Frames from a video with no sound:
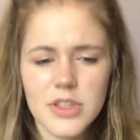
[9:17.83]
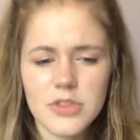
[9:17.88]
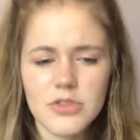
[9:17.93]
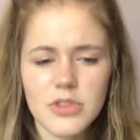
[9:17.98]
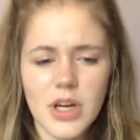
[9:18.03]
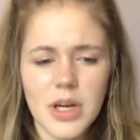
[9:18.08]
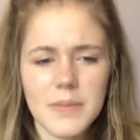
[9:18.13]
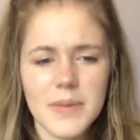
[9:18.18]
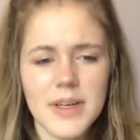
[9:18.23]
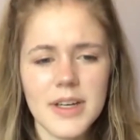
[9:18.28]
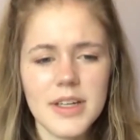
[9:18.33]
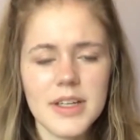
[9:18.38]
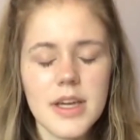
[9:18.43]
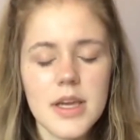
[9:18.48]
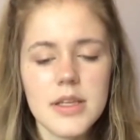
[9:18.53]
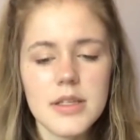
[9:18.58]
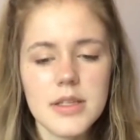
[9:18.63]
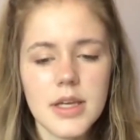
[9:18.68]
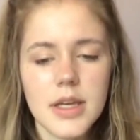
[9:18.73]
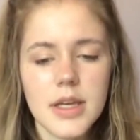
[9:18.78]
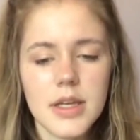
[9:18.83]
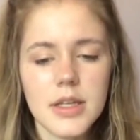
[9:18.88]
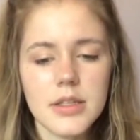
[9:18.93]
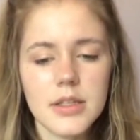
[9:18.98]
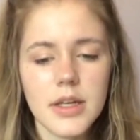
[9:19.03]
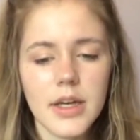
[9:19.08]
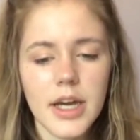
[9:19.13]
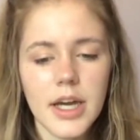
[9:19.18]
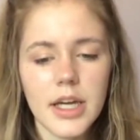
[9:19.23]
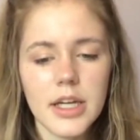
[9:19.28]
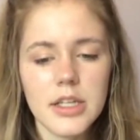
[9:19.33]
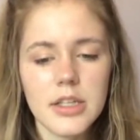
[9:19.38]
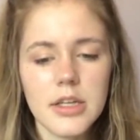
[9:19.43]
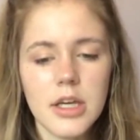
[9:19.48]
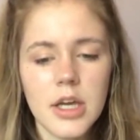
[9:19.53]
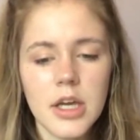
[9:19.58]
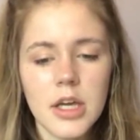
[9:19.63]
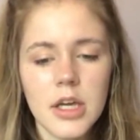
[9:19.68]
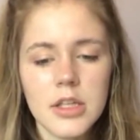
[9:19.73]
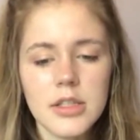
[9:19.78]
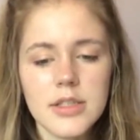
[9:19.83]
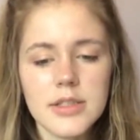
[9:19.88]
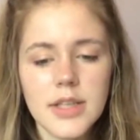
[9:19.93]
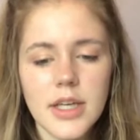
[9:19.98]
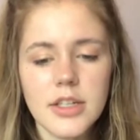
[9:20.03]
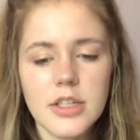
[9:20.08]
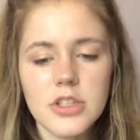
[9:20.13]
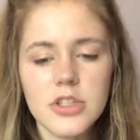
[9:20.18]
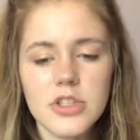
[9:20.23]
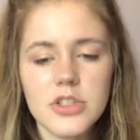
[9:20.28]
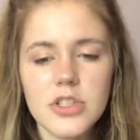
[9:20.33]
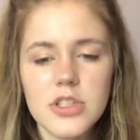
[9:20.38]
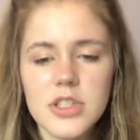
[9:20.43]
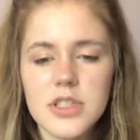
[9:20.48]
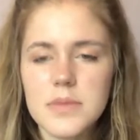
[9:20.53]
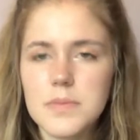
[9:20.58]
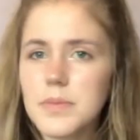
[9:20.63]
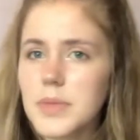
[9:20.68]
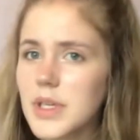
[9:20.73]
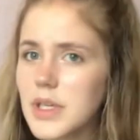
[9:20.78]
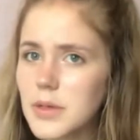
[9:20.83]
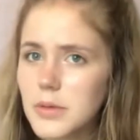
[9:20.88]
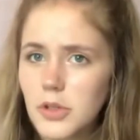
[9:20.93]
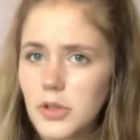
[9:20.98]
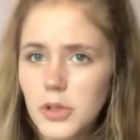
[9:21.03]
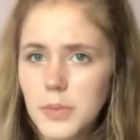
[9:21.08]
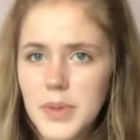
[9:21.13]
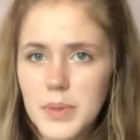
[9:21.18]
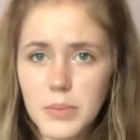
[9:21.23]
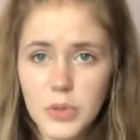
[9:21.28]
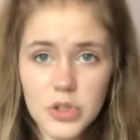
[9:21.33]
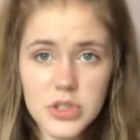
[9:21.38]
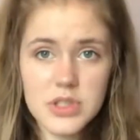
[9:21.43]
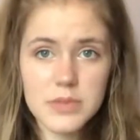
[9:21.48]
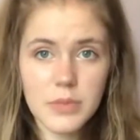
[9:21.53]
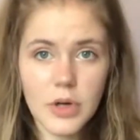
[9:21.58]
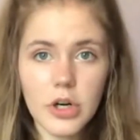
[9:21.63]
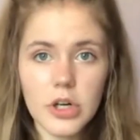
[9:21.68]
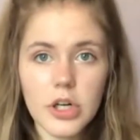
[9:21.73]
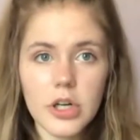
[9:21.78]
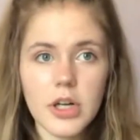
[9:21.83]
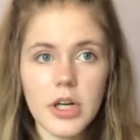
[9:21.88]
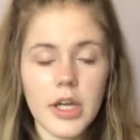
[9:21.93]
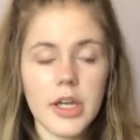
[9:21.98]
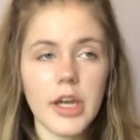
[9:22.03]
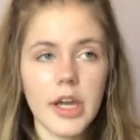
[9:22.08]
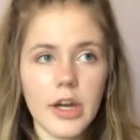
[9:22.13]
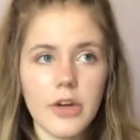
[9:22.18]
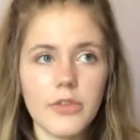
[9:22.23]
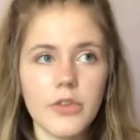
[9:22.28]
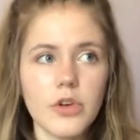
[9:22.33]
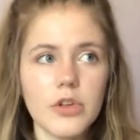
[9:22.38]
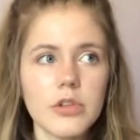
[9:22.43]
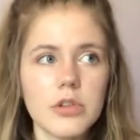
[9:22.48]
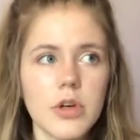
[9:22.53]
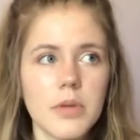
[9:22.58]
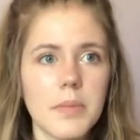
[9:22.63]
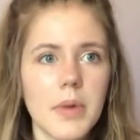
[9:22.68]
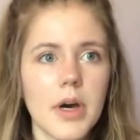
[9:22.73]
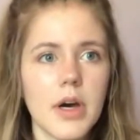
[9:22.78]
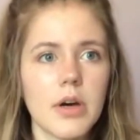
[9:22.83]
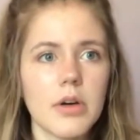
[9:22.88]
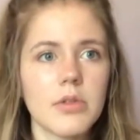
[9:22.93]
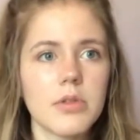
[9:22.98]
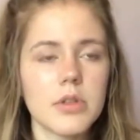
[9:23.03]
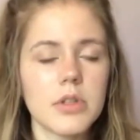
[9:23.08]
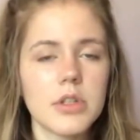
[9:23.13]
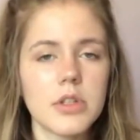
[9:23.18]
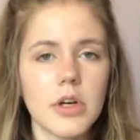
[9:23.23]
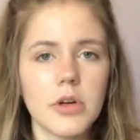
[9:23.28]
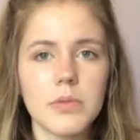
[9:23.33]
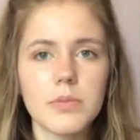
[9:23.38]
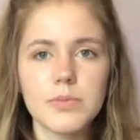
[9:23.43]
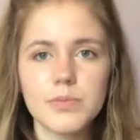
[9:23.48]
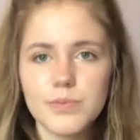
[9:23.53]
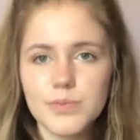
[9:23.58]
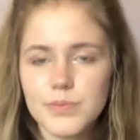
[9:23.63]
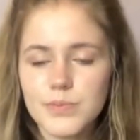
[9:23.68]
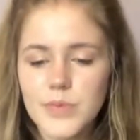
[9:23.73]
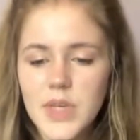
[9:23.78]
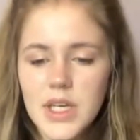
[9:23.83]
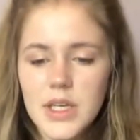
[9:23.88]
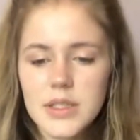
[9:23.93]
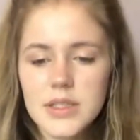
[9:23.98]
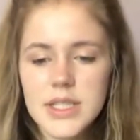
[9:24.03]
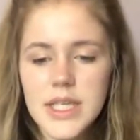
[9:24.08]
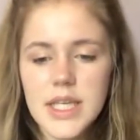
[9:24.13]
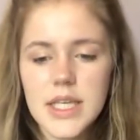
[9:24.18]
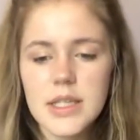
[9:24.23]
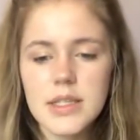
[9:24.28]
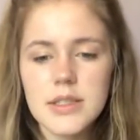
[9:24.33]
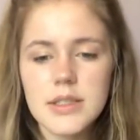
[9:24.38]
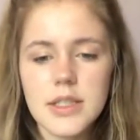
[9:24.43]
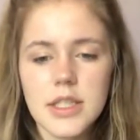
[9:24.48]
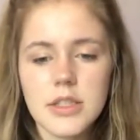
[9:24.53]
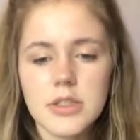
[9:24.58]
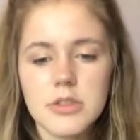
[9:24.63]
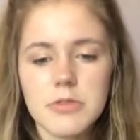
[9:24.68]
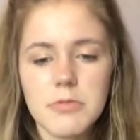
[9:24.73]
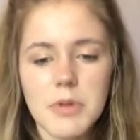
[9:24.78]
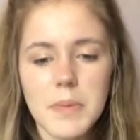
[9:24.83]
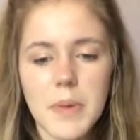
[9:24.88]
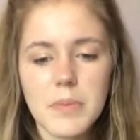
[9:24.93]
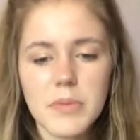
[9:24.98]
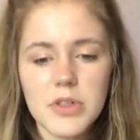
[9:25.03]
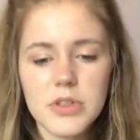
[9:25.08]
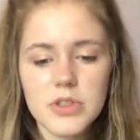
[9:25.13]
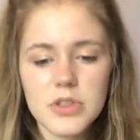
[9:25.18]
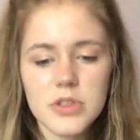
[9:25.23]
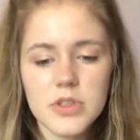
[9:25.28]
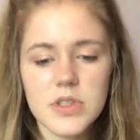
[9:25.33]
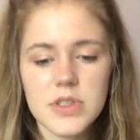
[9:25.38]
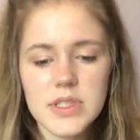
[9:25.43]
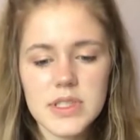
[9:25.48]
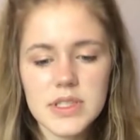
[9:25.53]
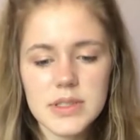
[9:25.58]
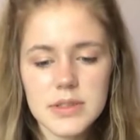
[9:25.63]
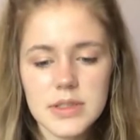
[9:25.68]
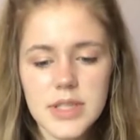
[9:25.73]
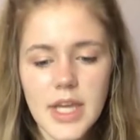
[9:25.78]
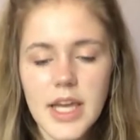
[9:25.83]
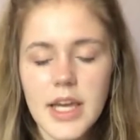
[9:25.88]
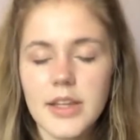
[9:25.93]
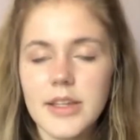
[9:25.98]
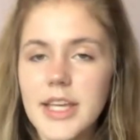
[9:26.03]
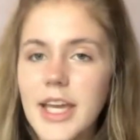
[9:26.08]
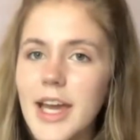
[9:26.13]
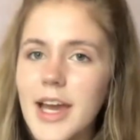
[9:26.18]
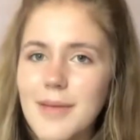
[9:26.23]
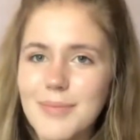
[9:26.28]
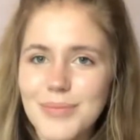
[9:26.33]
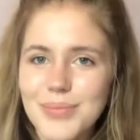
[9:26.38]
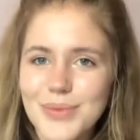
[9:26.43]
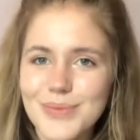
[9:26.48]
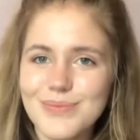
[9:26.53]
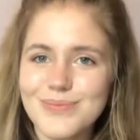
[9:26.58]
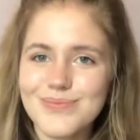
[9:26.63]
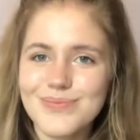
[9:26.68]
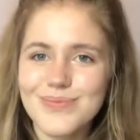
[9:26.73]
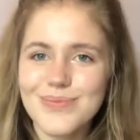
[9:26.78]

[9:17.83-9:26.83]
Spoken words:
the trauma, I guess, and I decided to just be a little bit more smarter and careful about, you know, things, and remember to just stay on the app.